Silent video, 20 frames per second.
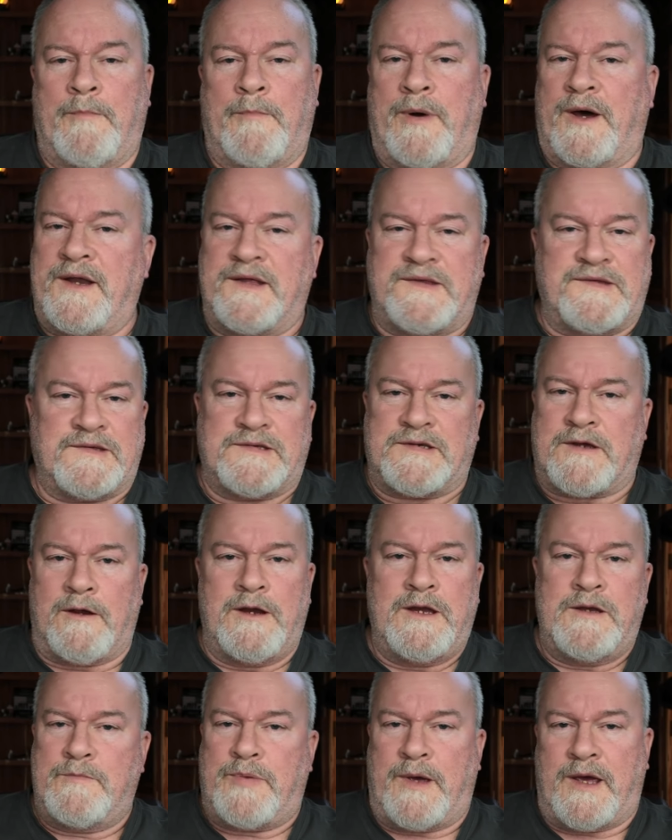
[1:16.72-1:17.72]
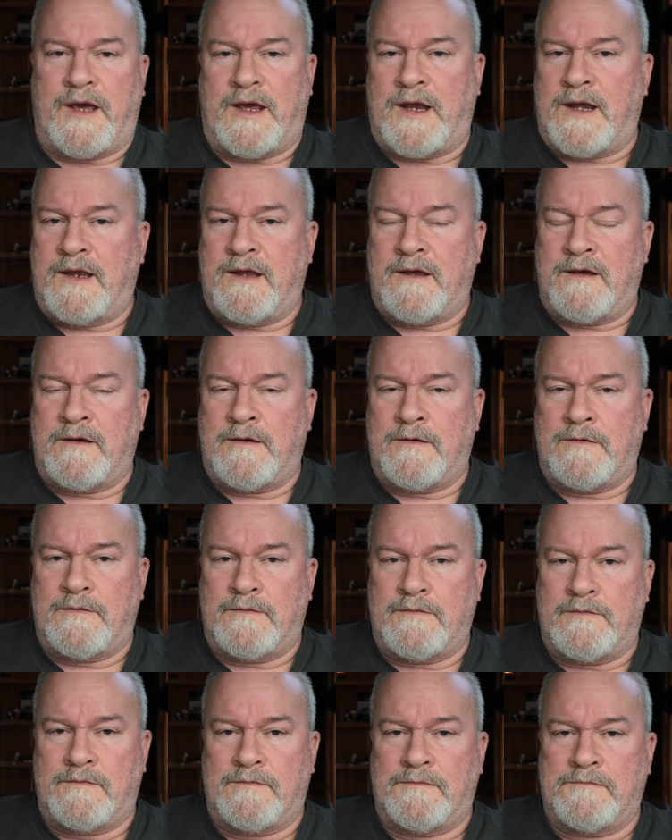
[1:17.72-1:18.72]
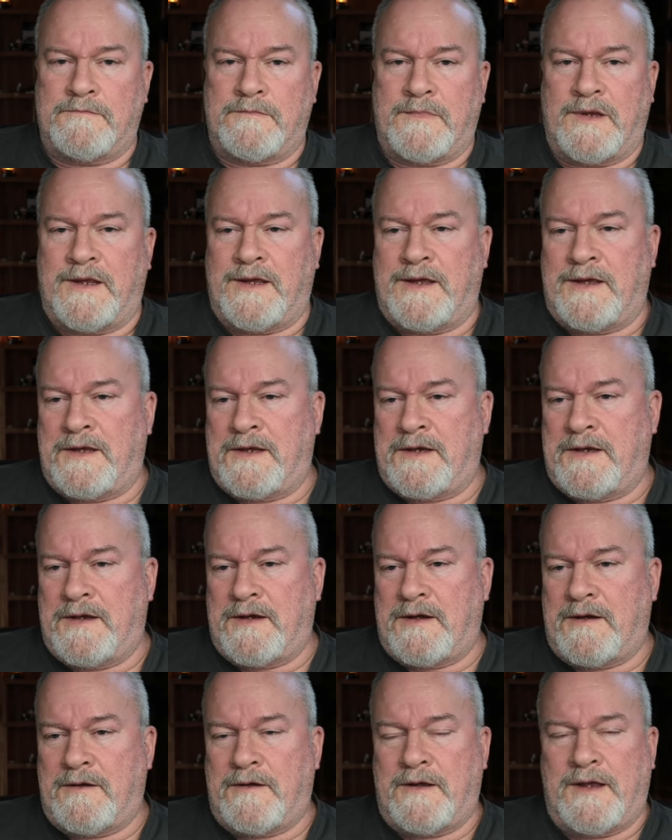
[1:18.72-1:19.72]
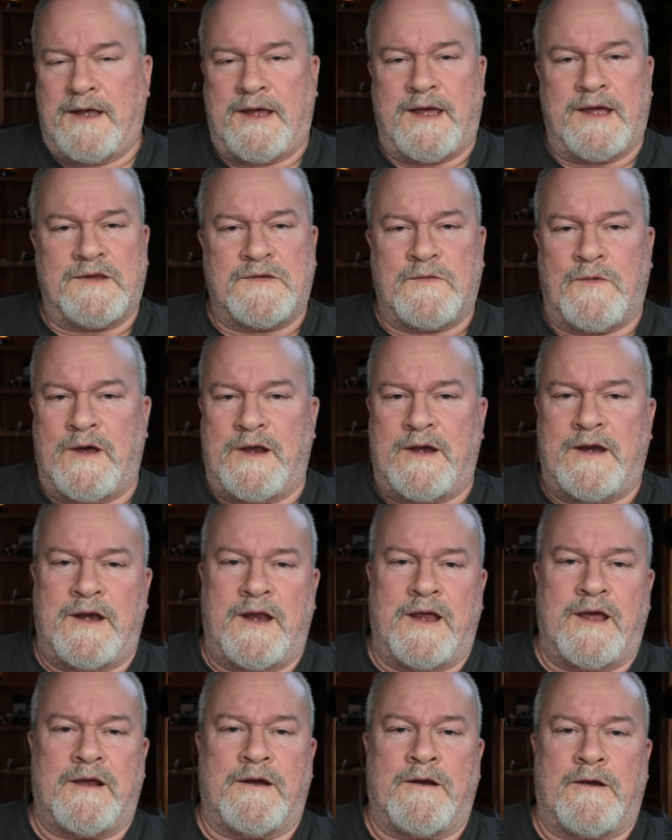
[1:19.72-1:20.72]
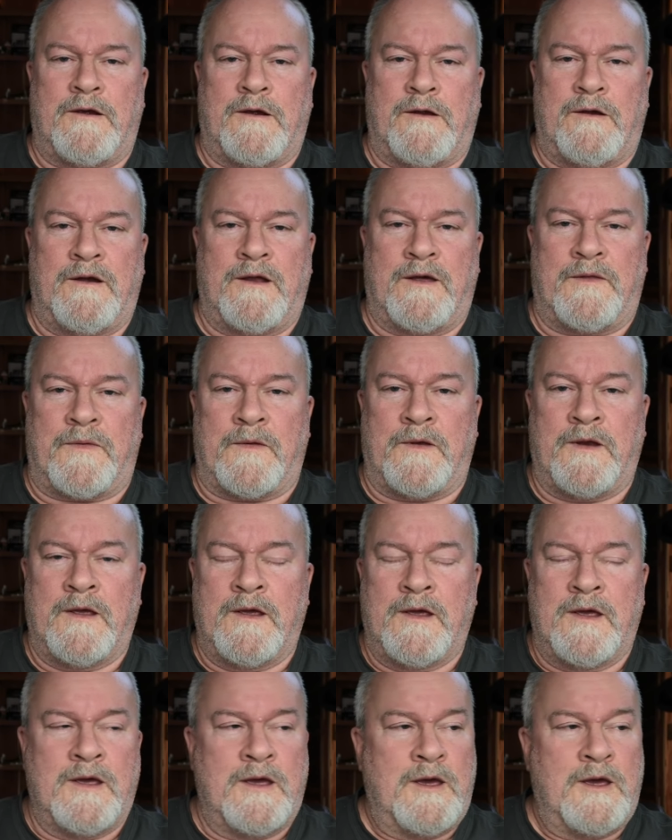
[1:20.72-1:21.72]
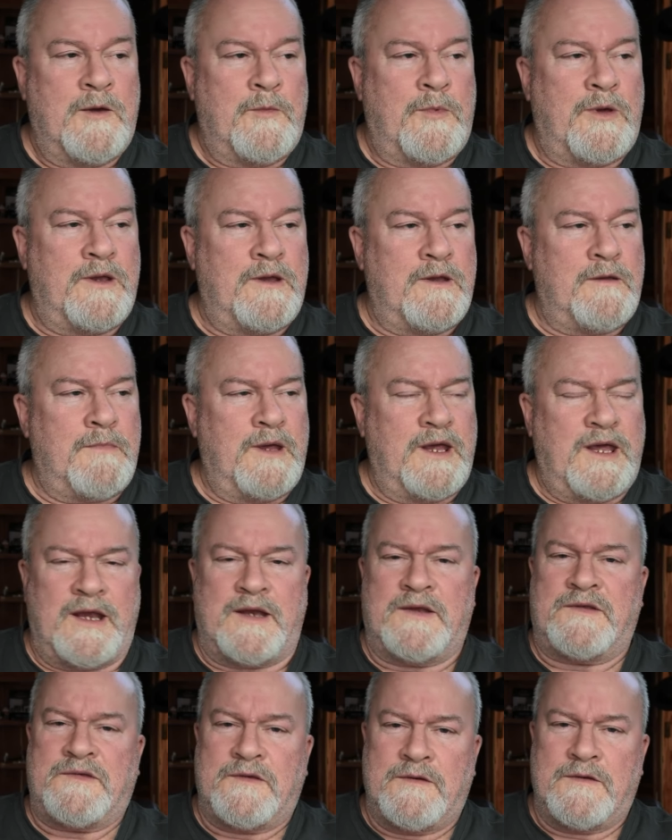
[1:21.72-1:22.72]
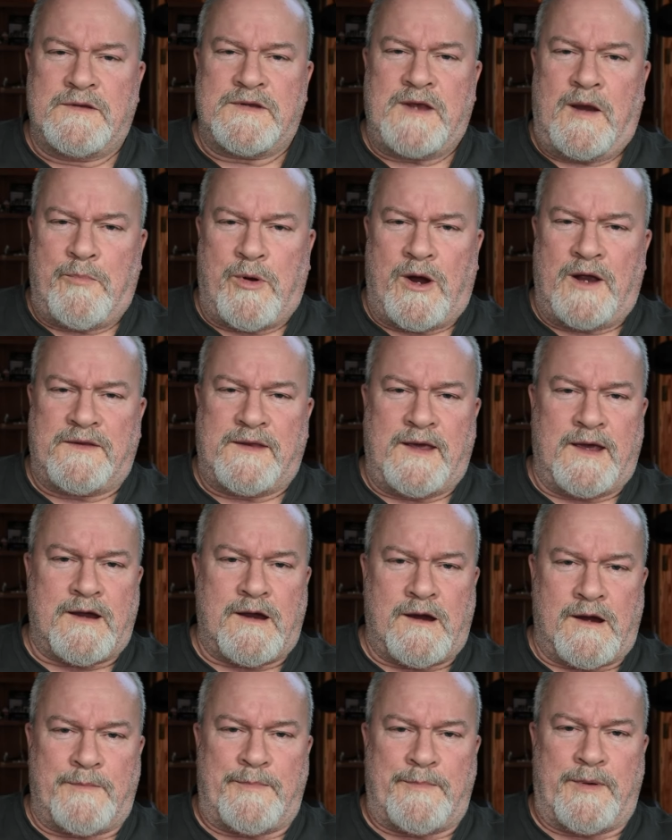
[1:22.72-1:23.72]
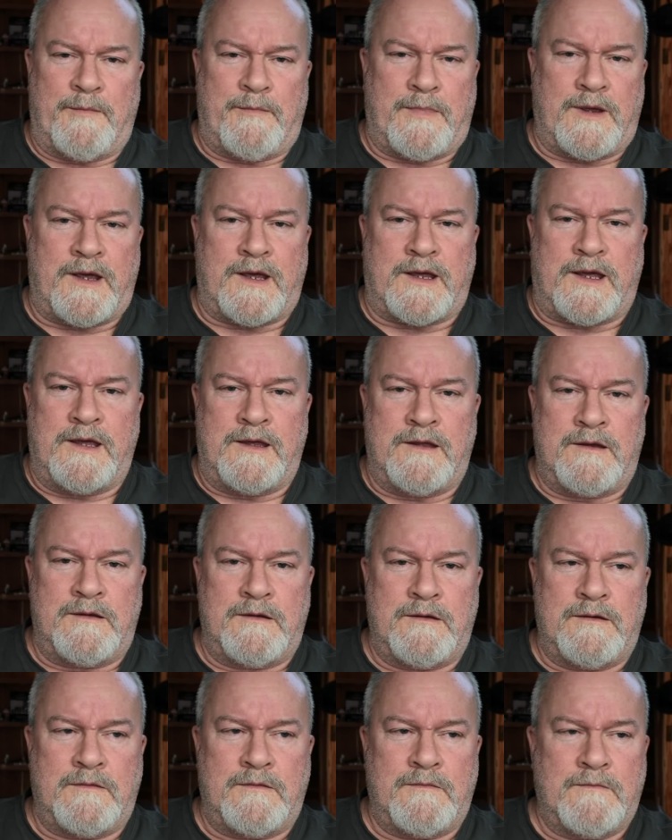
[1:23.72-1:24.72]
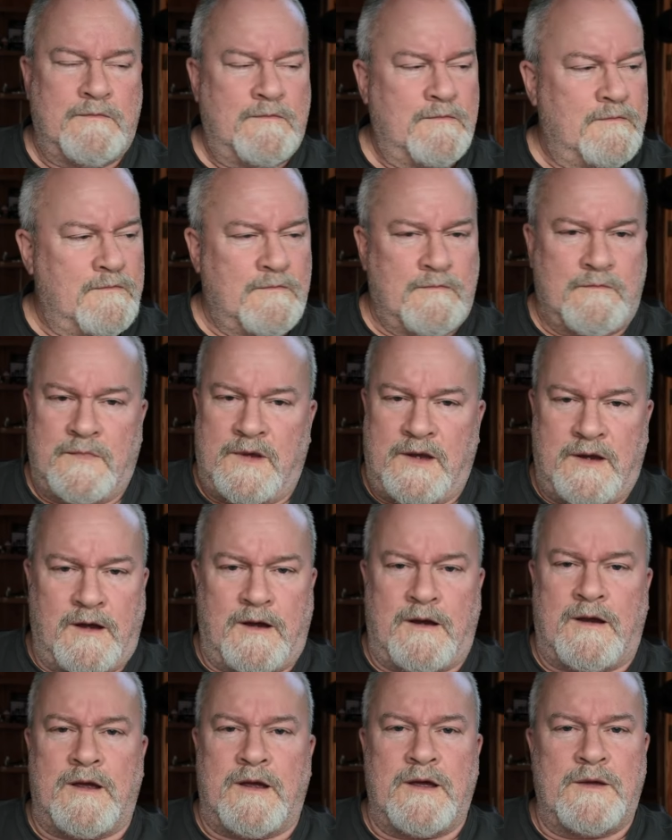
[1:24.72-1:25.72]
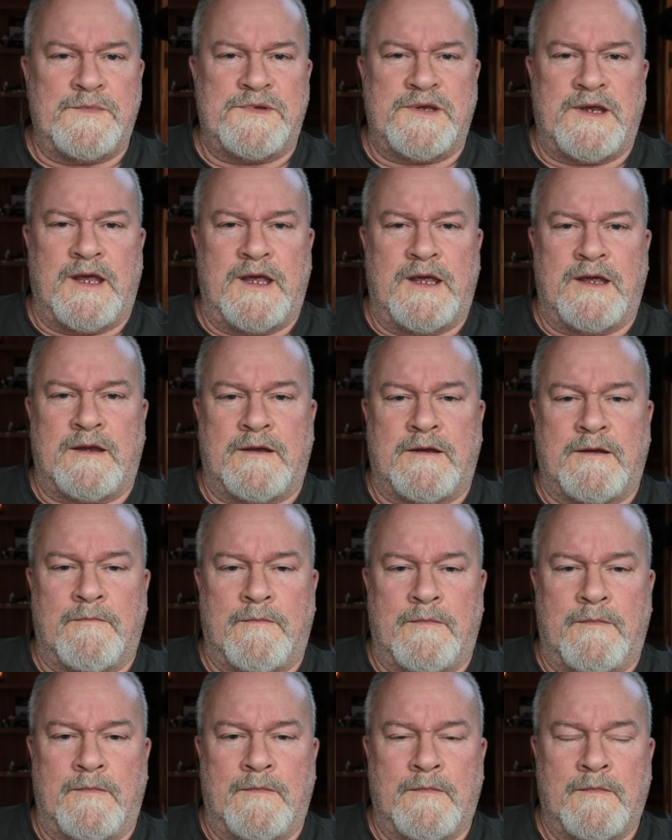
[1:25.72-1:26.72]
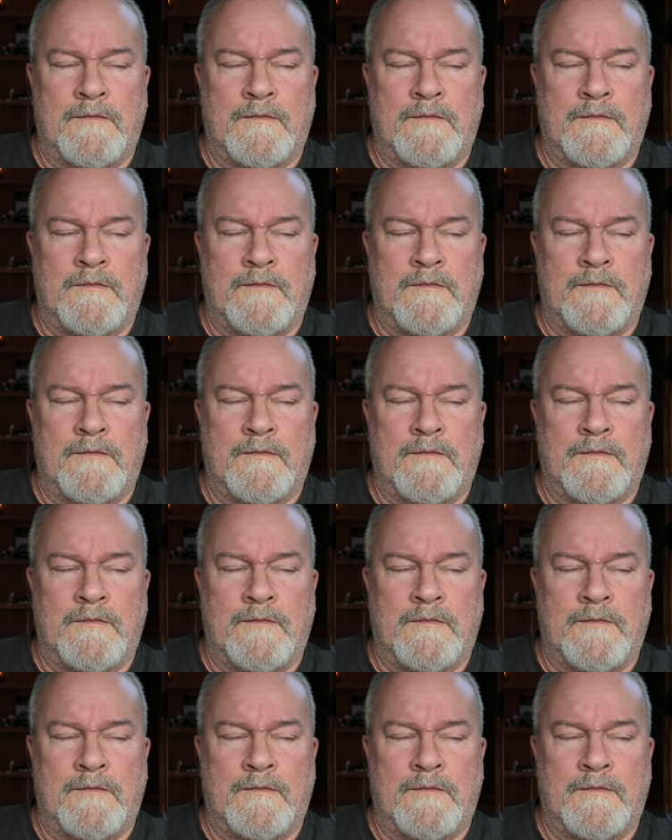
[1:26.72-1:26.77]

but it's a screen patio, and you know it gets wet. It ain't going to hurt nothing. But it, man, as soon as I brought that carpet back in, here it comes again.